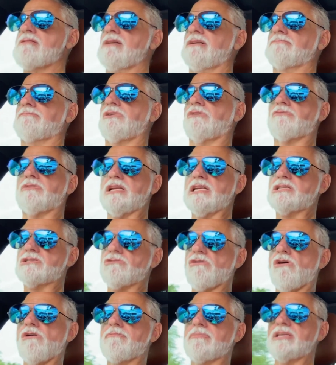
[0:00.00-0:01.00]
But when he
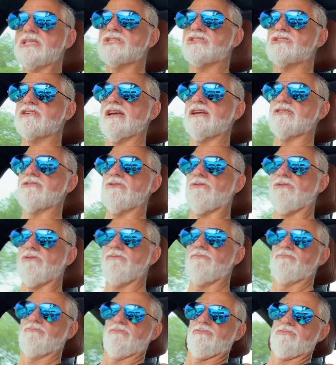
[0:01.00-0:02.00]
saw me
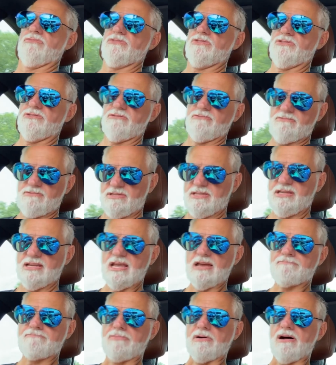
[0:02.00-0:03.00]
signal to
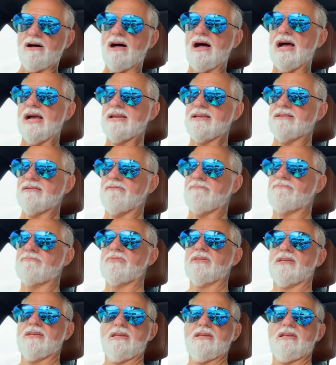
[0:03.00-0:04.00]
get behind
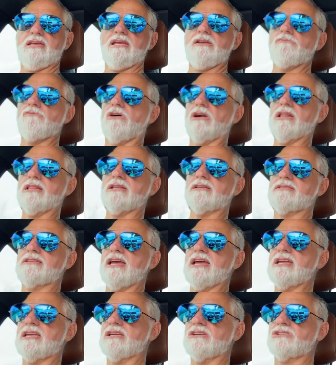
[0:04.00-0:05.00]
him, he wanted to
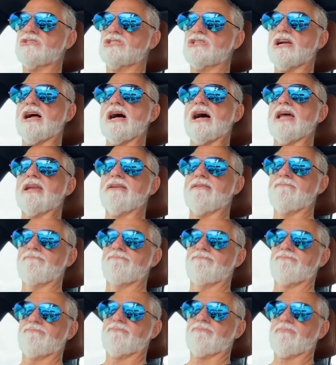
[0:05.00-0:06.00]
take his shot
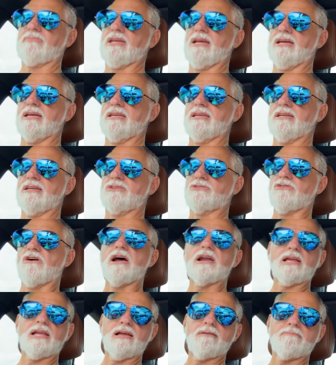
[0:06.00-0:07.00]
and to
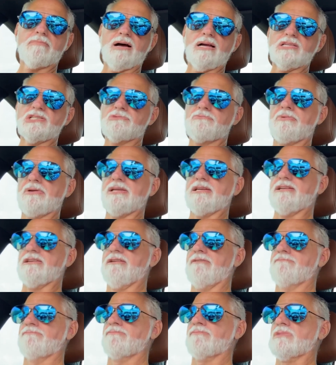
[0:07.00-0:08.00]
try to get my speed.
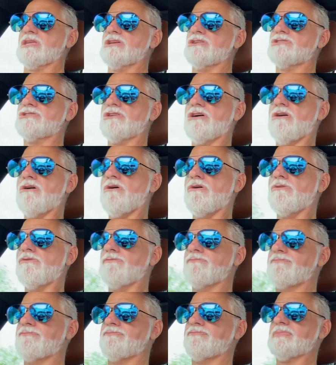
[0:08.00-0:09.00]
So
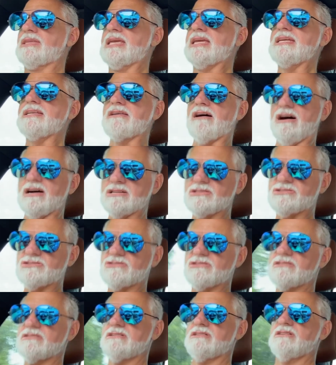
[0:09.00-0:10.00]
he
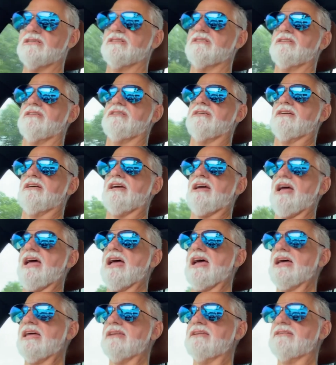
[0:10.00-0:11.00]
does,
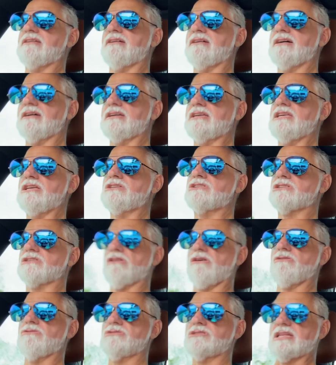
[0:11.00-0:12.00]
and he
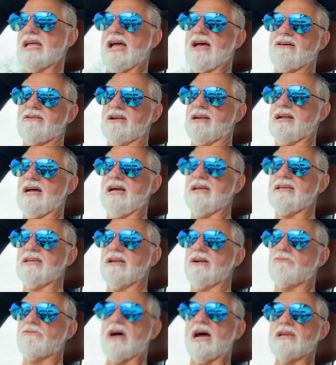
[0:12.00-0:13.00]
slows down, and
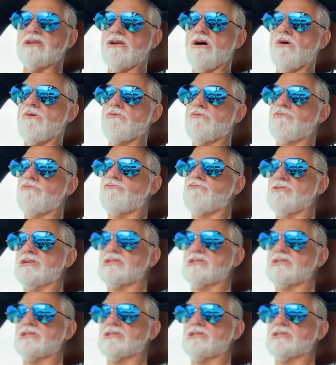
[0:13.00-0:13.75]
I know what's